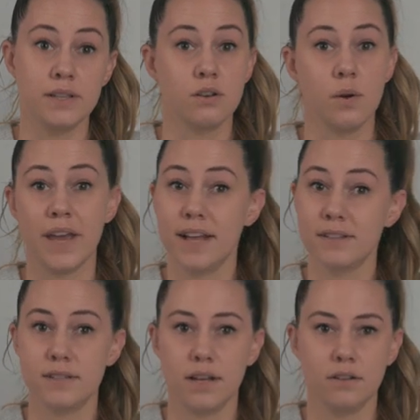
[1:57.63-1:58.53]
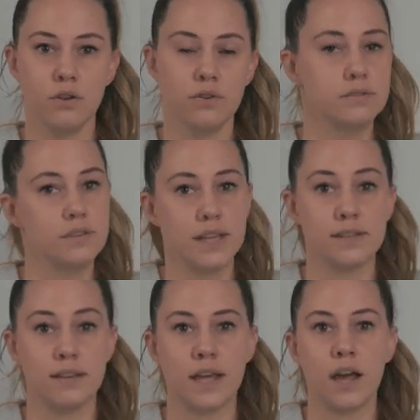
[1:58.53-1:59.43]
So hand signals, things
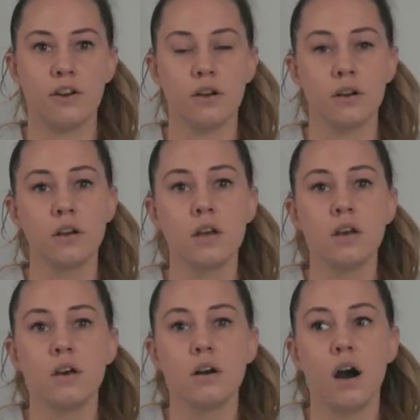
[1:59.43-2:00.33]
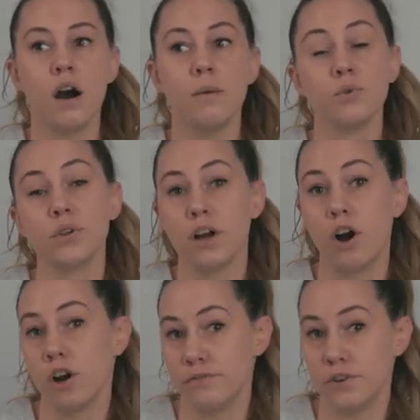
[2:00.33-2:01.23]
like that are really
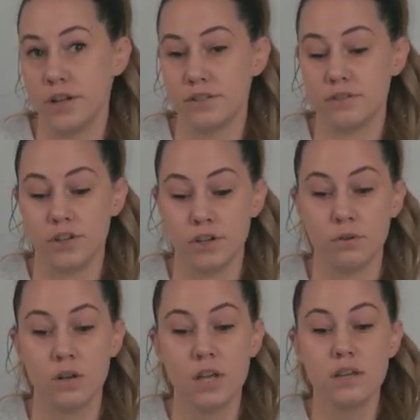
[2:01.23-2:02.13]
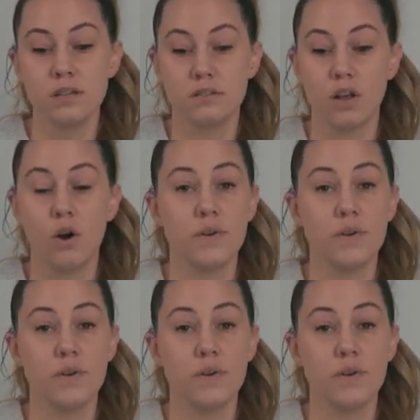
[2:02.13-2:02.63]
hard for us to do. So